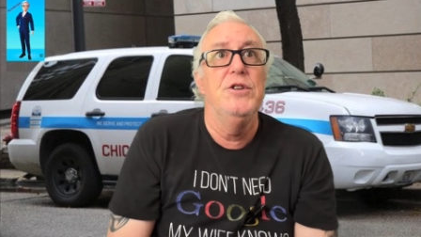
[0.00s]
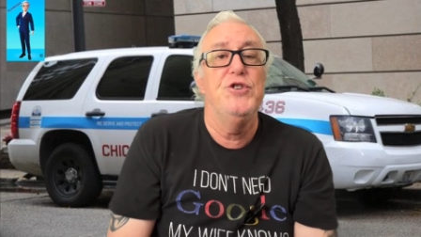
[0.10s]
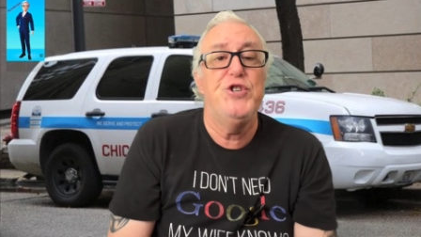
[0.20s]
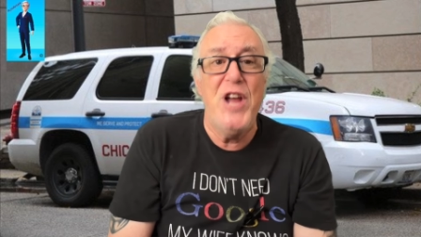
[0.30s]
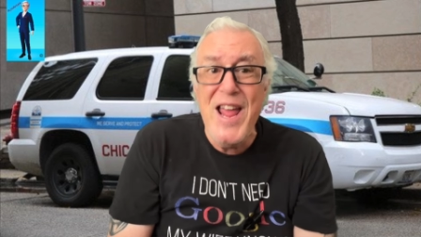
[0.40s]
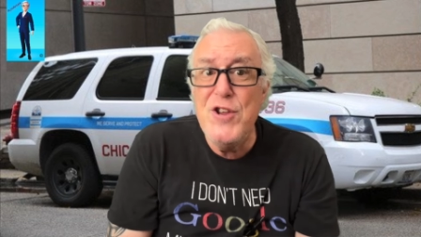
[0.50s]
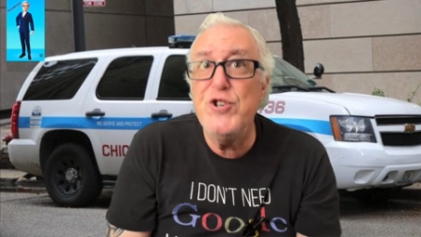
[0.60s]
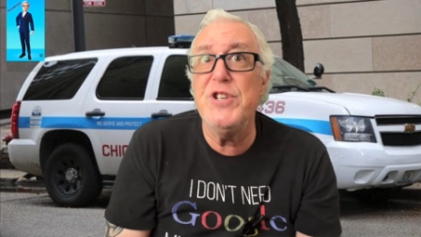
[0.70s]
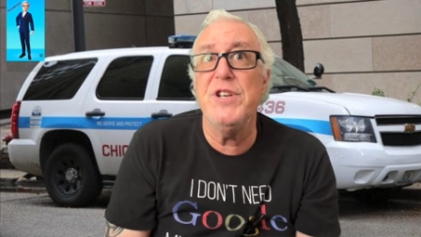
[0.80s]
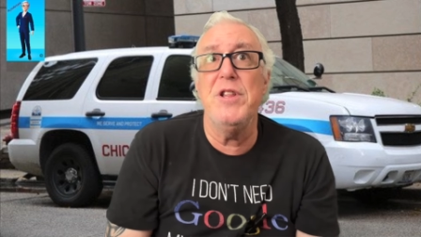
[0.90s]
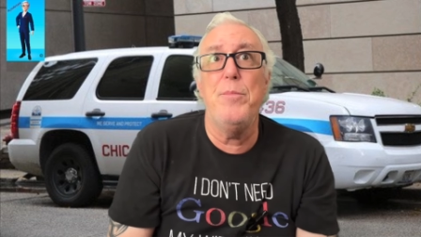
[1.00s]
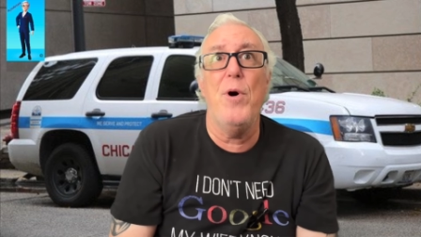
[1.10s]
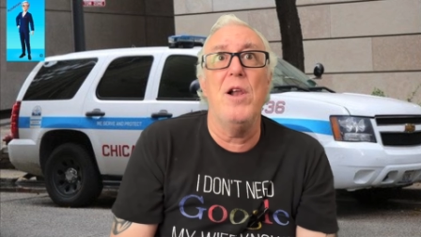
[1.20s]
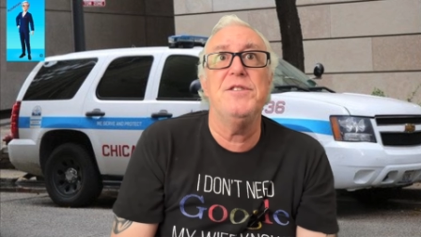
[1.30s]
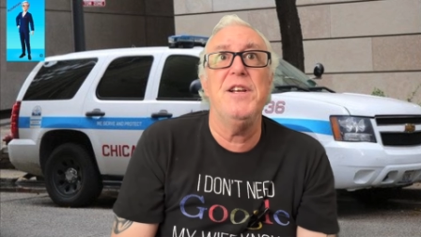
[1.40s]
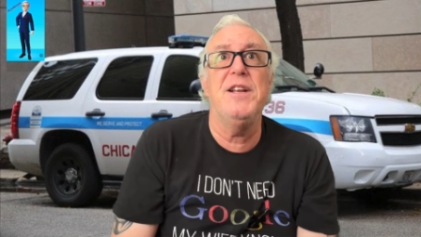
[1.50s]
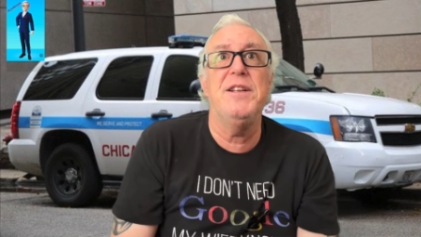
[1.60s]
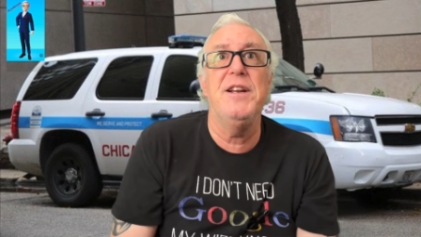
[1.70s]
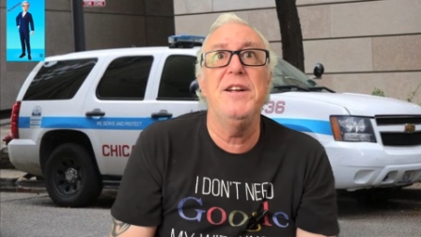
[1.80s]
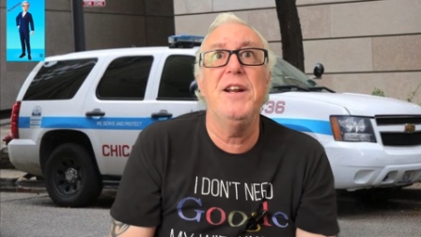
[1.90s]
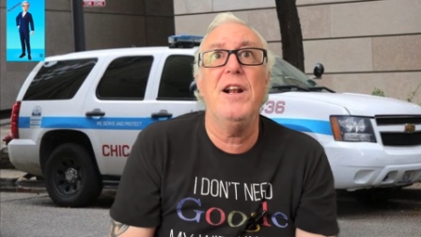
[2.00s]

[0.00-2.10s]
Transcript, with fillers: Changes in the policy intended